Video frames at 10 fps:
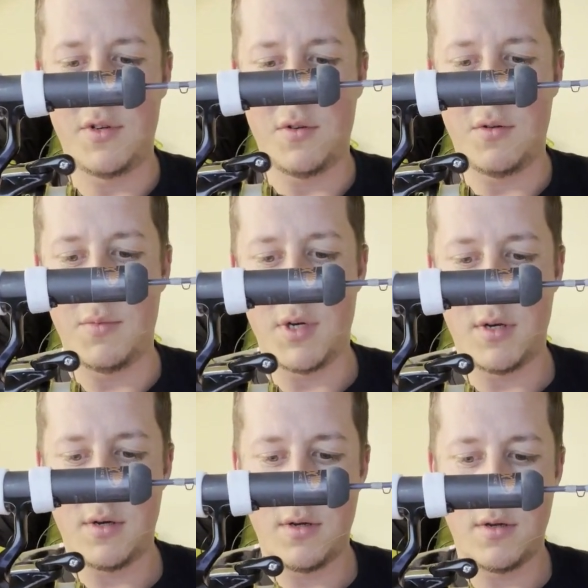but
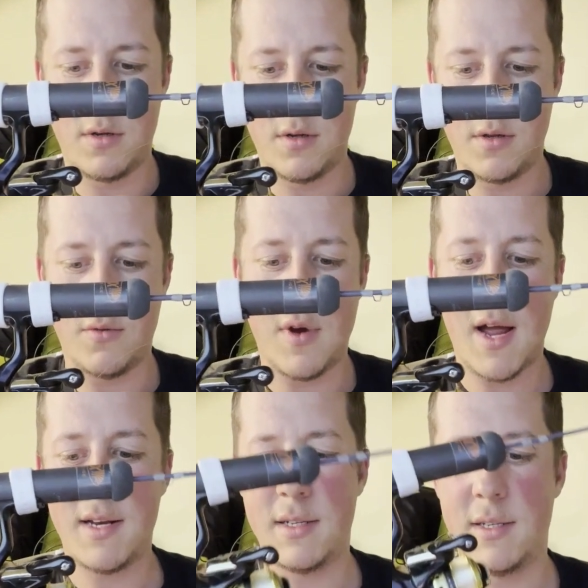the rod is
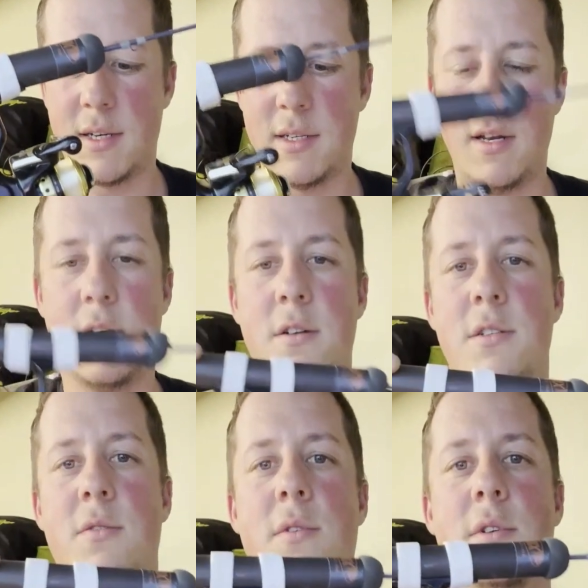$60 and the
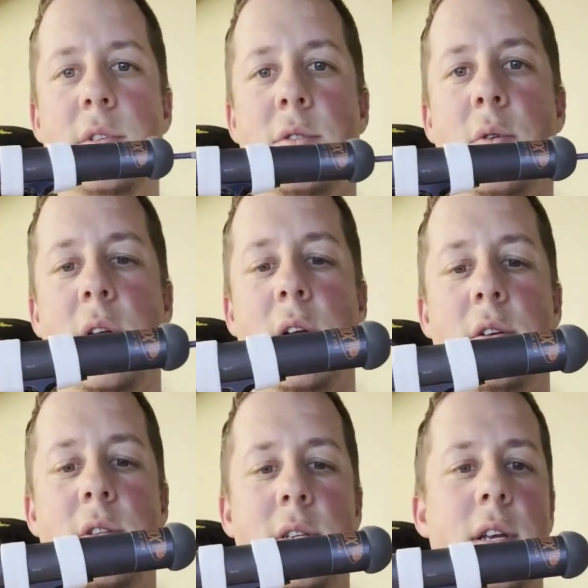reel is $20. So that's
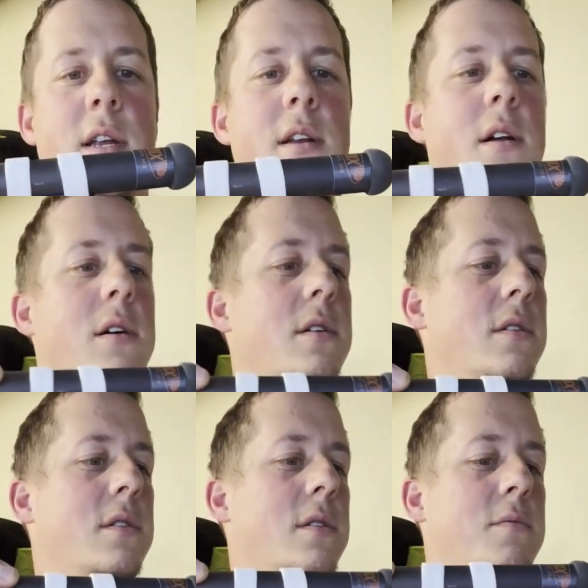$80.
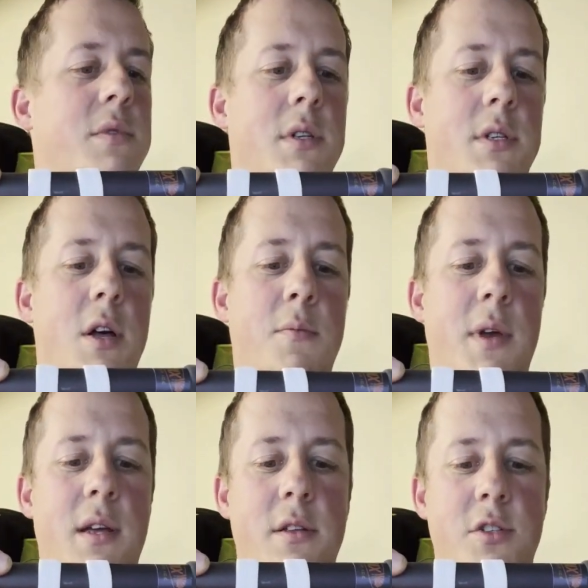Plus I'll pay the
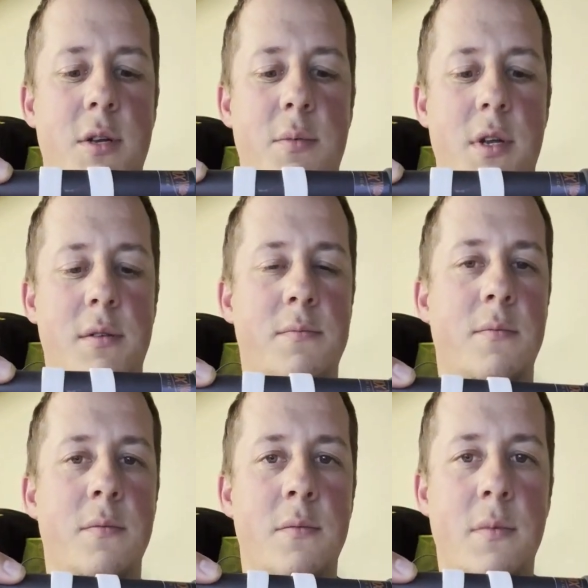shipping.
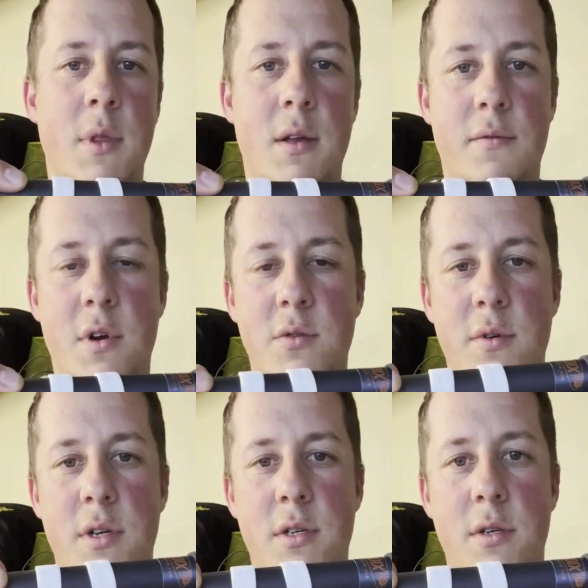First one to
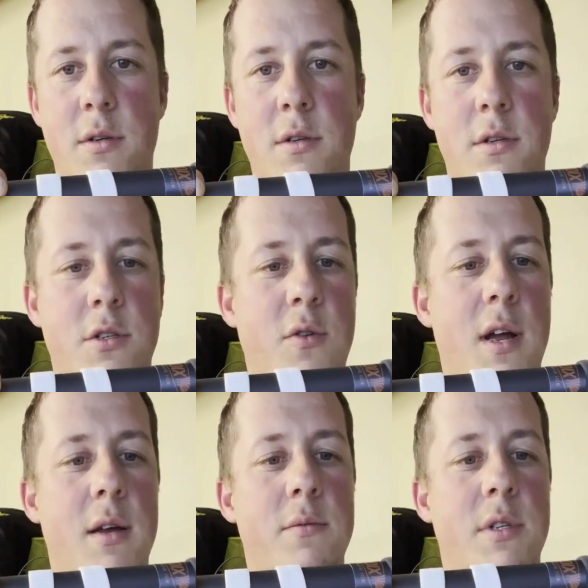subscribe,
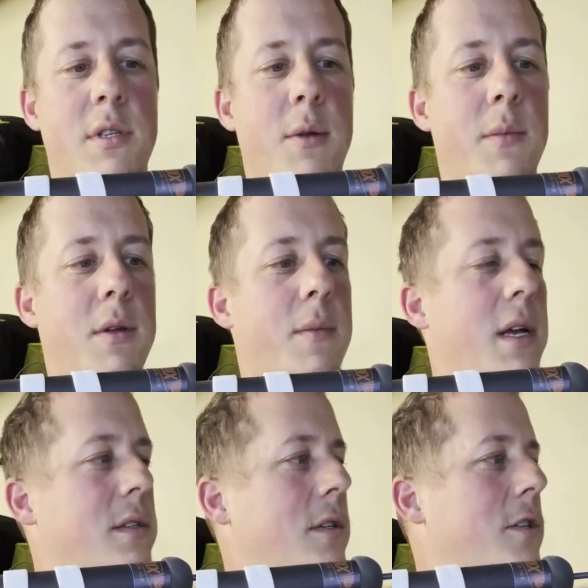just send me a
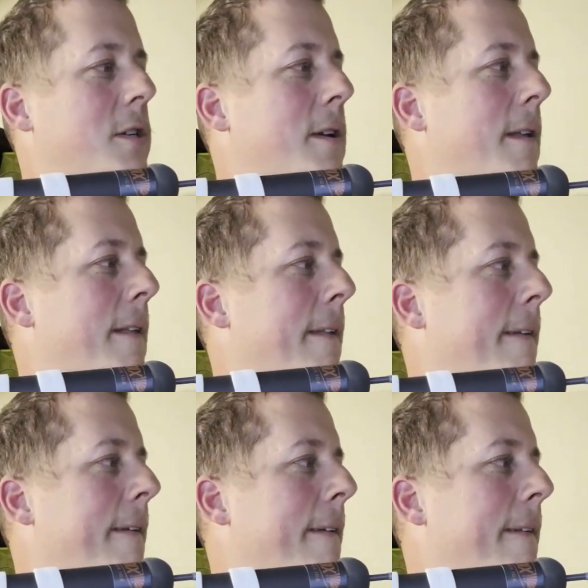message.
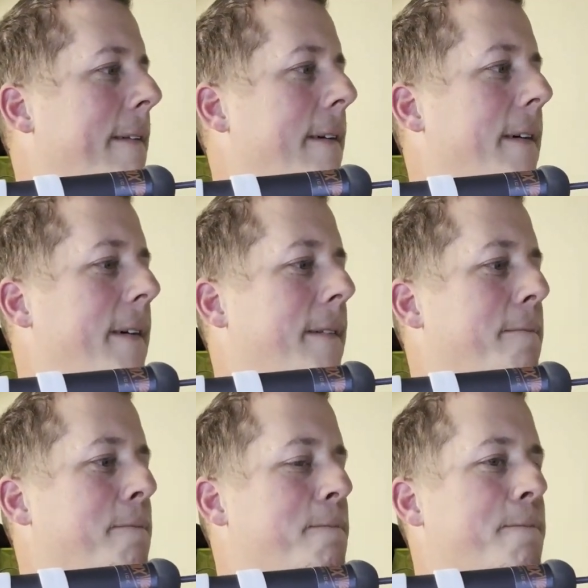
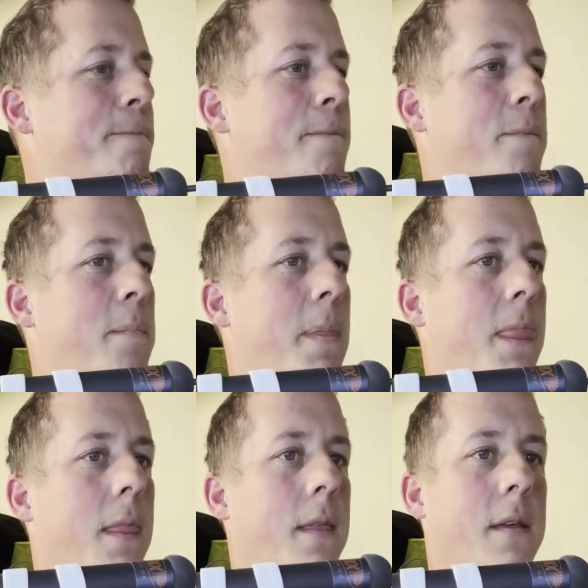
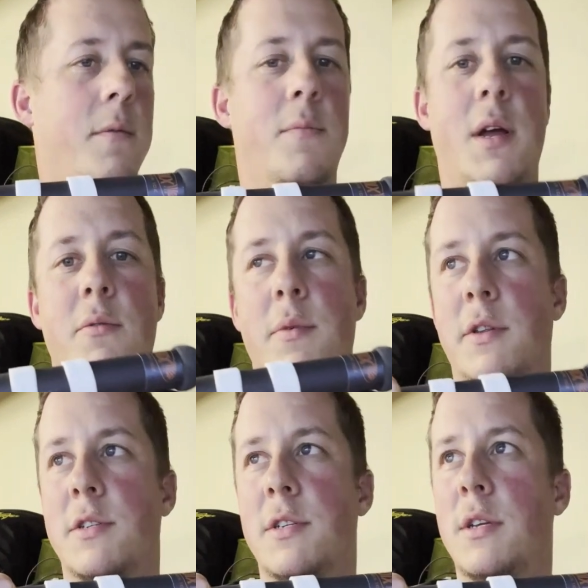I'll probably be able to
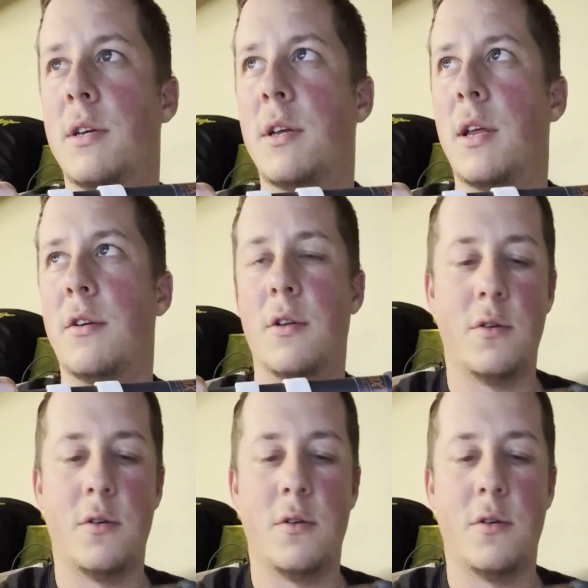see you. I don't know.